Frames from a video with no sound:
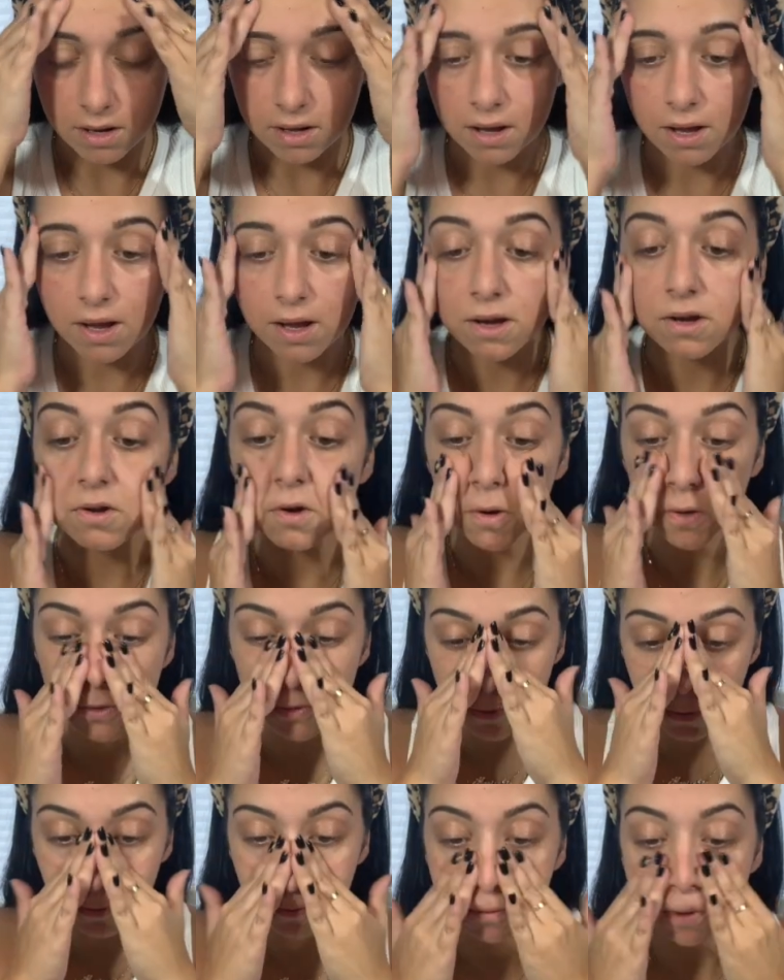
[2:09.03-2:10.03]
and just
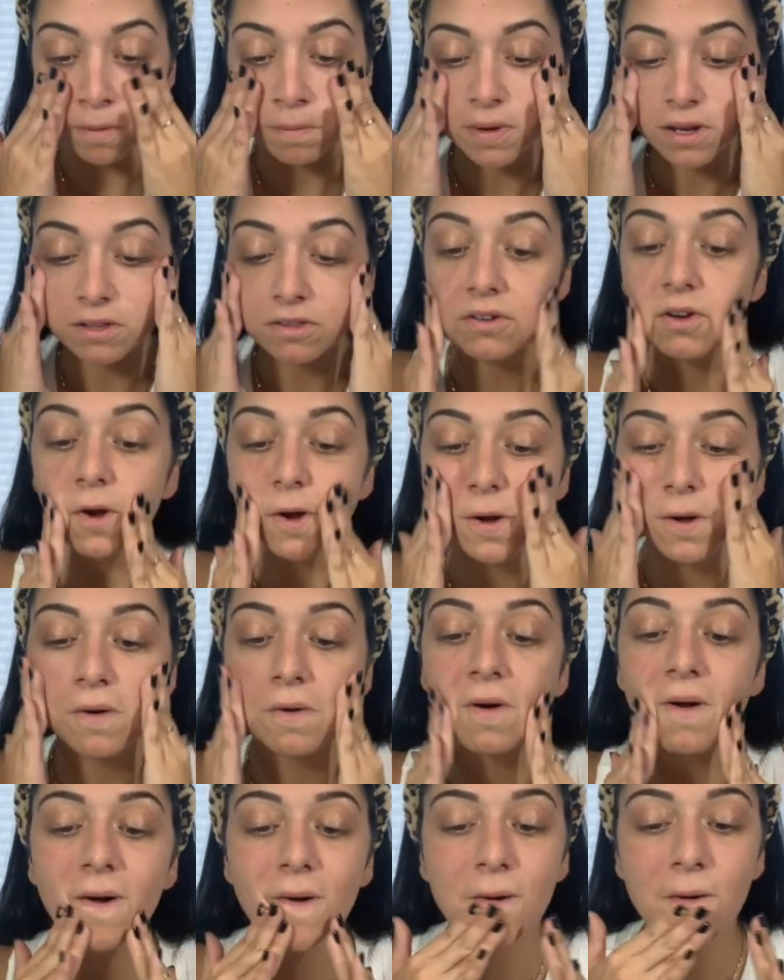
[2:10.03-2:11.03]
rub it
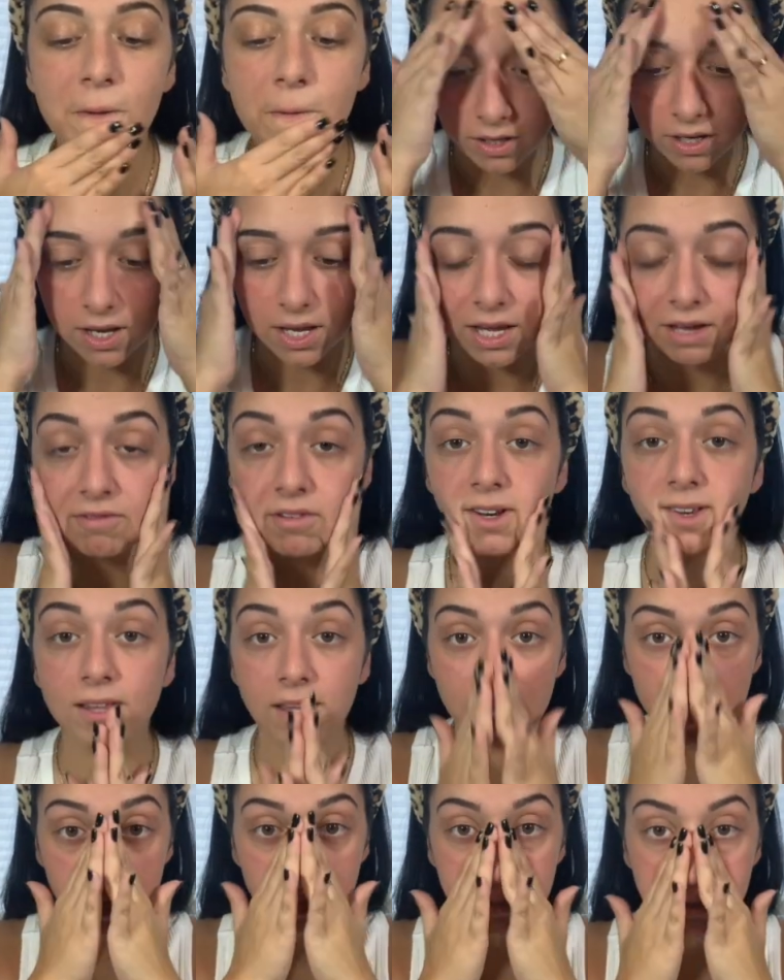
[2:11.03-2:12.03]
through.
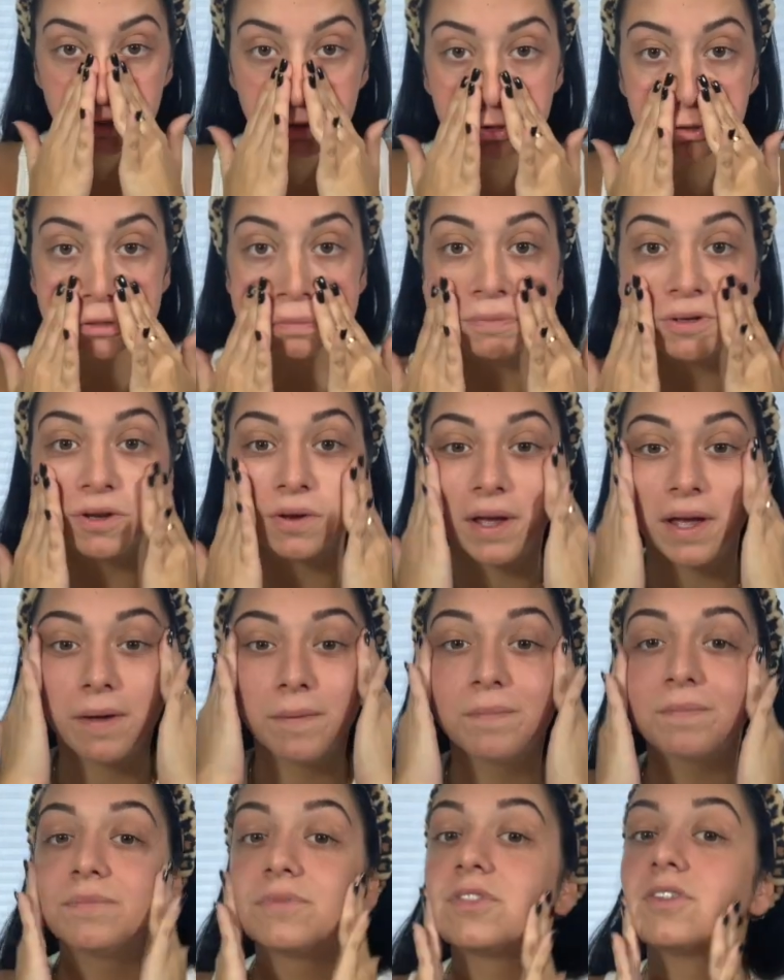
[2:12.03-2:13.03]
Evenly distribute
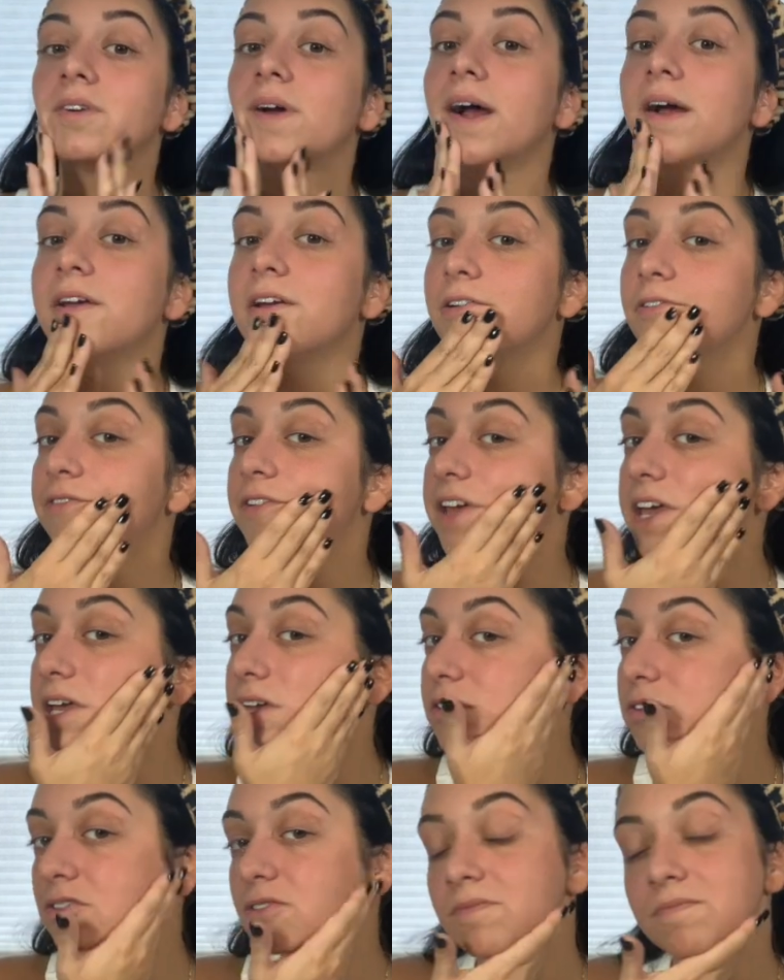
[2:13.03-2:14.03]
it throughout your
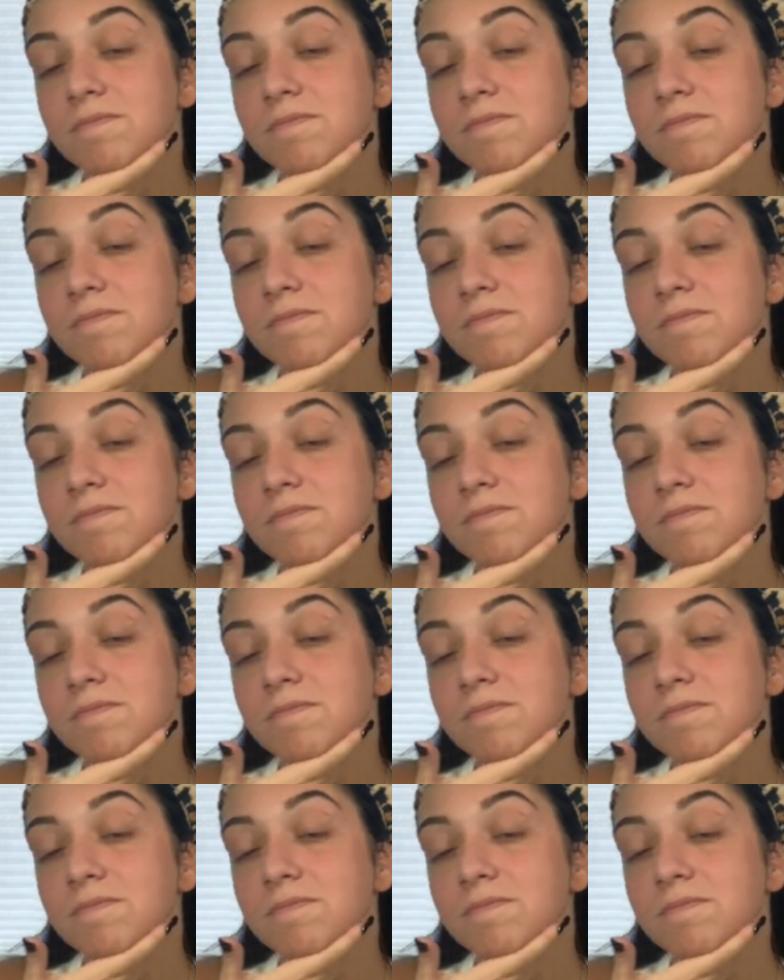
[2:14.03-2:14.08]
face.